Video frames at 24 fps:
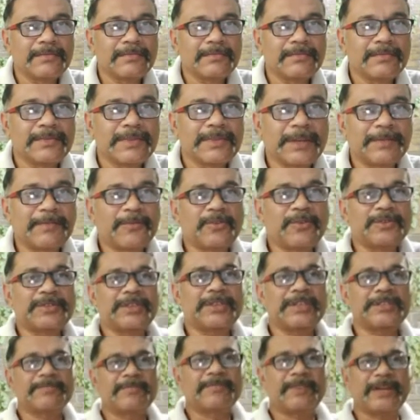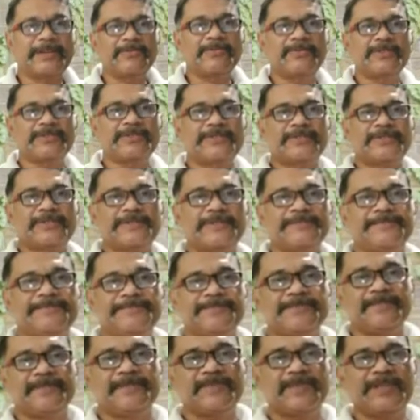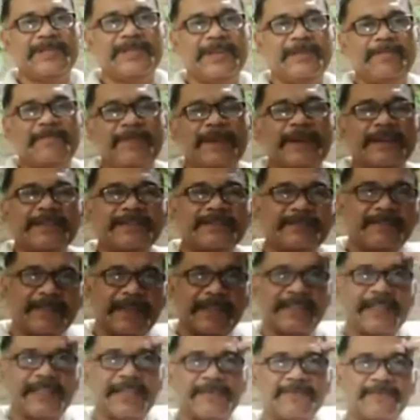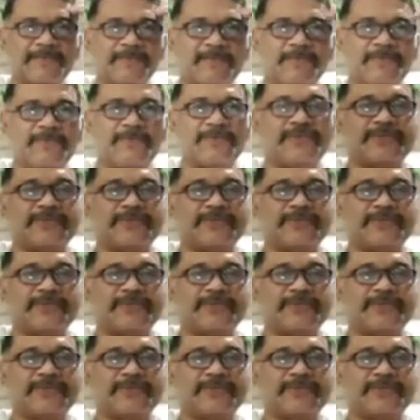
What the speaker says: The process by which green plants make their food